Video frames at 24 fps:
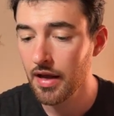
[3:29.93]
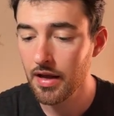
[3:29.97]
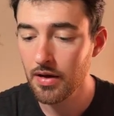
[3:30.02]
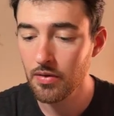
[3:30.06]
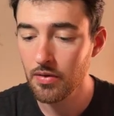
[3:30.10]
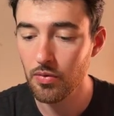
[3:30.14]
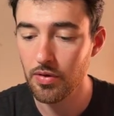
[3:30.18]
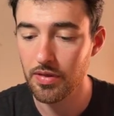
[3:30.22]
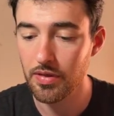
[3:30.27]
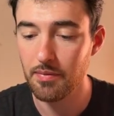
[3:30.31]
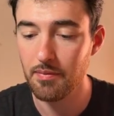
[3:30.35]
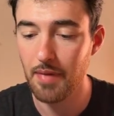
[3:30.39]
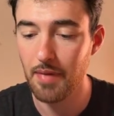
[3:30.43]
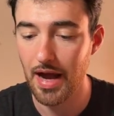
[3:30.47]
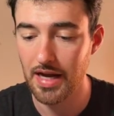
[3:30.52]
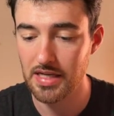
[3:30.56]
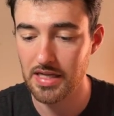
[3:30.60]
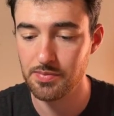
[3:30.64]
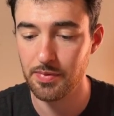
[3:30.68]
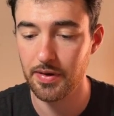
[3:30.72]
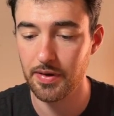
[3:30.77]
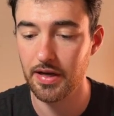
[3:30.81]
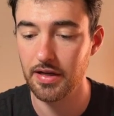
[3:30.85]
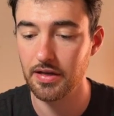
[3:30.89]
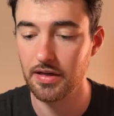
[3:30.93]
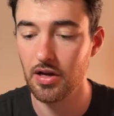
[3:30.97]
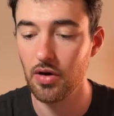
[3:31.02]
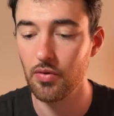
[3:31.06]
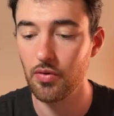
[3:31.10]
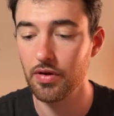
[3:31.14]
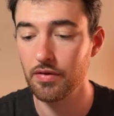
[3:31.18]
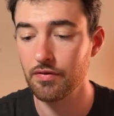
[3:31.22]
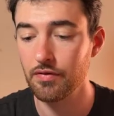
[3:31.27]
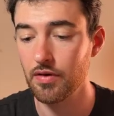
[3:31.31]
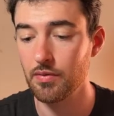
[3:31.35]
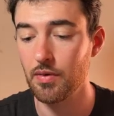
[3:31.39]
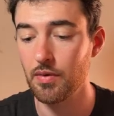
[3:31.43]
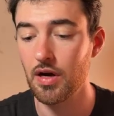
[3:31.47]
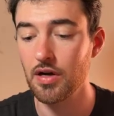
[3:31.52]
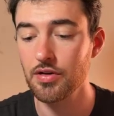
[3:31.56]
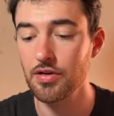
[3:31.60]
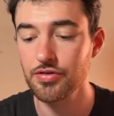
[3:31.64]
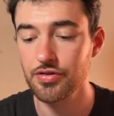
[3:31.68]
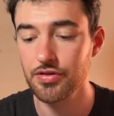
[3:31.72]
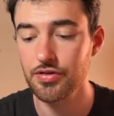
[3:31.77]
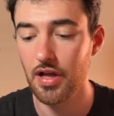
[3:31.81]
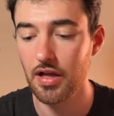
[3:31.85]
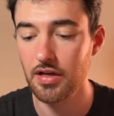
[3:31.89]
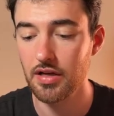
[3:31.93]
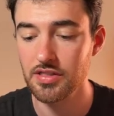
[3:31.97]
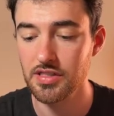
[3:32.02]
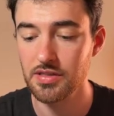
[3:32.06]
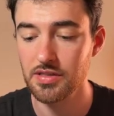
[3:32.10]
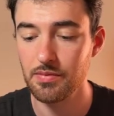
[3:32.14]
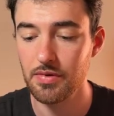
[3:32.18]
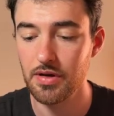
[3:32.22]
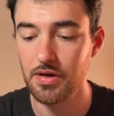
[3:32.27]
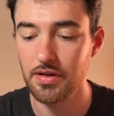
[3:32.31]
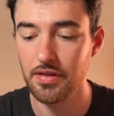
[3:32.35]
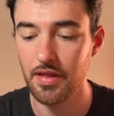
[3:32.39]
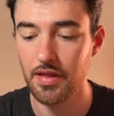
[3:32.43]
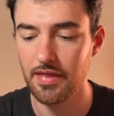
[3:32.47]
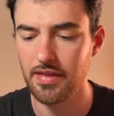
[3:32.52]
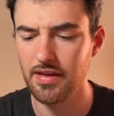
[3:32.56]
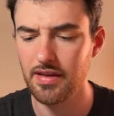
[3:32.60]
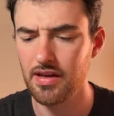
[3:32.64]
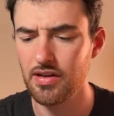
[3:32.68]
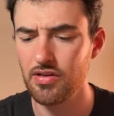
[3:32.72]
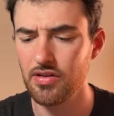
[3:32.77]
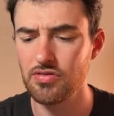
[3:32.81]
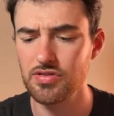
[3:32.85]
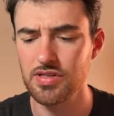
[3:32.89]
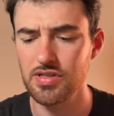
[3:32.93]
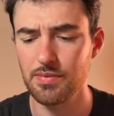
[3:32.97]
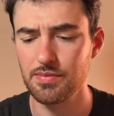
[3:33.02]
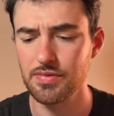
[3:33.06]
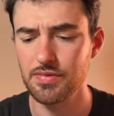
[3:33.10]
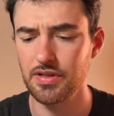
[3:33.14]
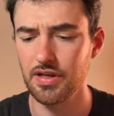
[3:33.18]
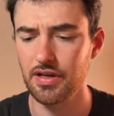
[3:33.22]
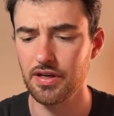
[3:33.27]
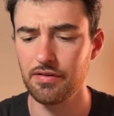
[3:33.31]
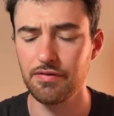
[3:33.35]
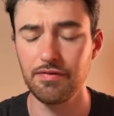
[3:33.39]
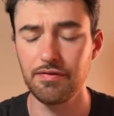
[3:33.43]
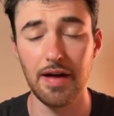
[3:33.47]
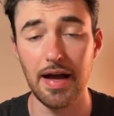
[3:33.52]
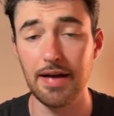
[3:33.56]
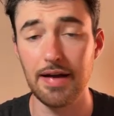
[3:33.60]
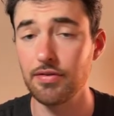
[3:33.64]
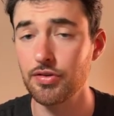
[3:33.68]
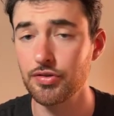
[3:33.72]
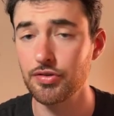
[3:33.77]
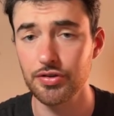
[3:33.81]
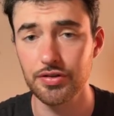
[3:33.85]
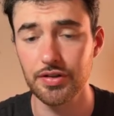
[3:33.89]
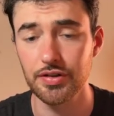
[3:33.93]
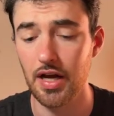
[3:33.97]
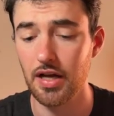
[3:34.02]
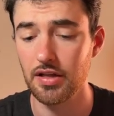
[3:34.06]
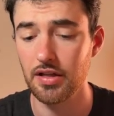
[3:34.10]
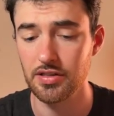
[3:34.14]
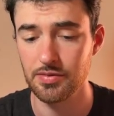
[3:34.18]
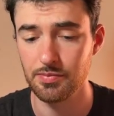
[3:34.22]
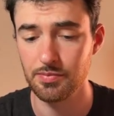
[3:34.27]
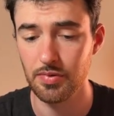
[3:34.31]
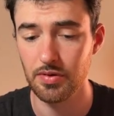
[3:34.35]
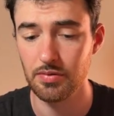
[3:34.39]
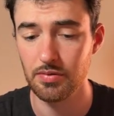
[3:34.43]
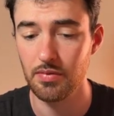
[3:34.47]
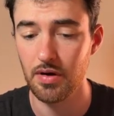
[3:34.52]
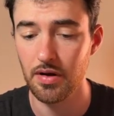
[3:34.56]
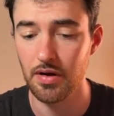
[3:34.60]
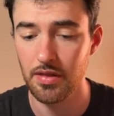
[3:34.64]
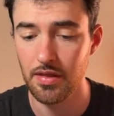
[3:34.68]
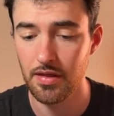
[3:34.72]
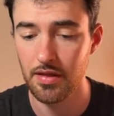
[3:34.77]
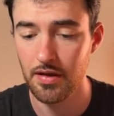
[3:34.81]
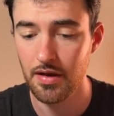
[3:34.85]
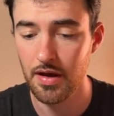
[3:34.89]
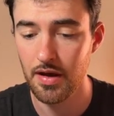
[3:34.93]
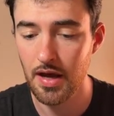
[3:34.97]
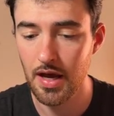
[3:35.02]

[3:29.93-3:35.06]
with a max plan going from $100 a month. I think it goes up to like $500 per month.